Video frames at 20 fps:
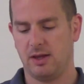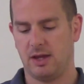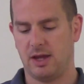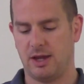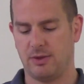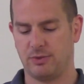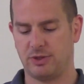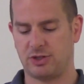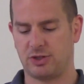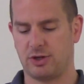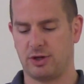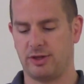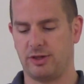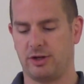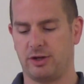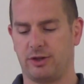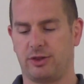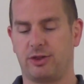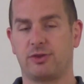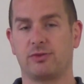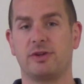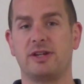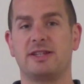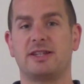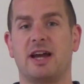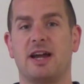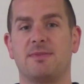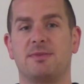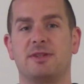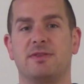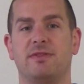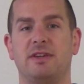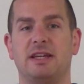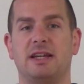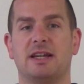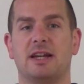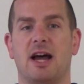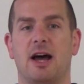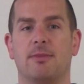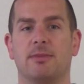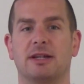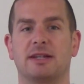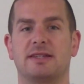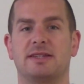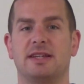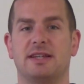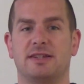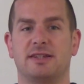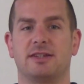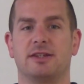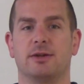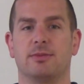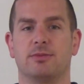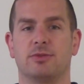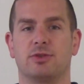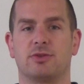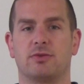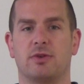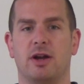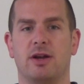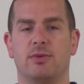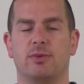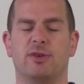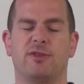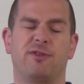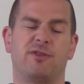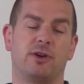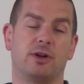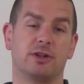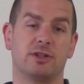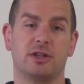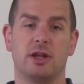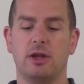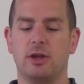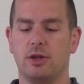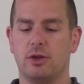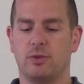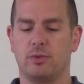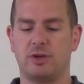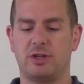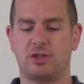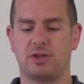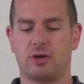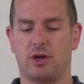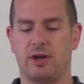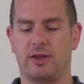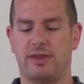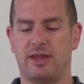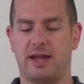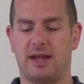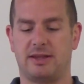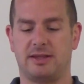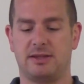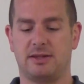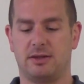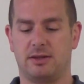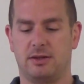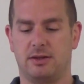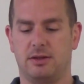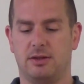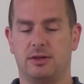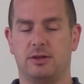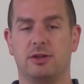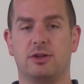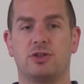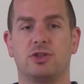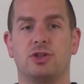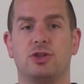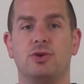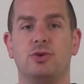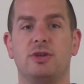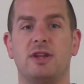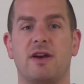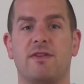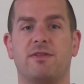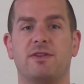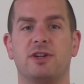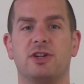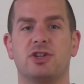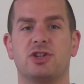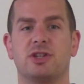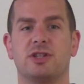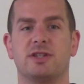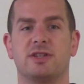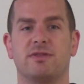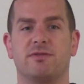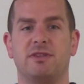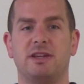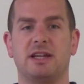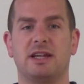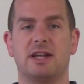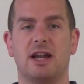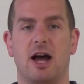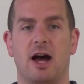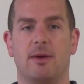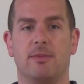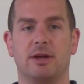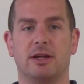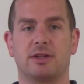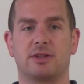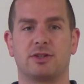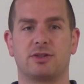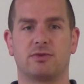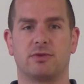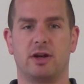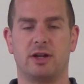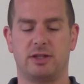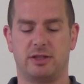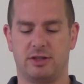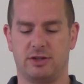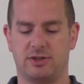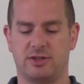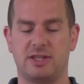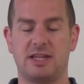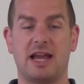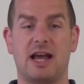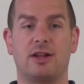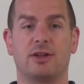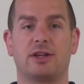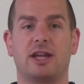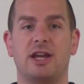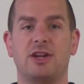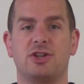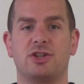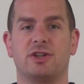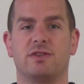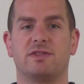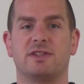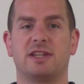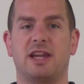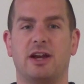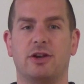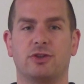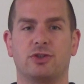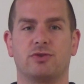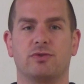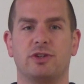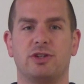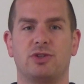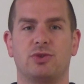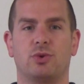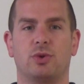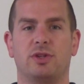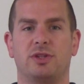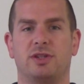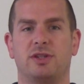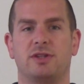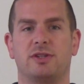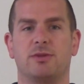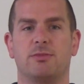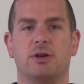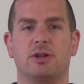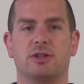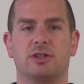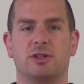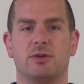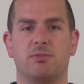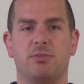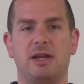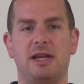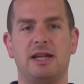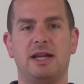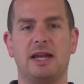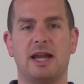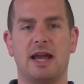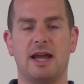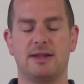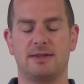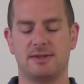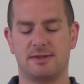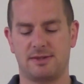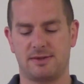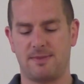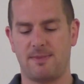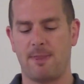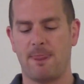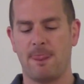and we saw there are 3 types of economic systems, right? Well, first, we saw that there's 2 definitions of economics, right? There's the allocation of scarce resources amongst competing ends,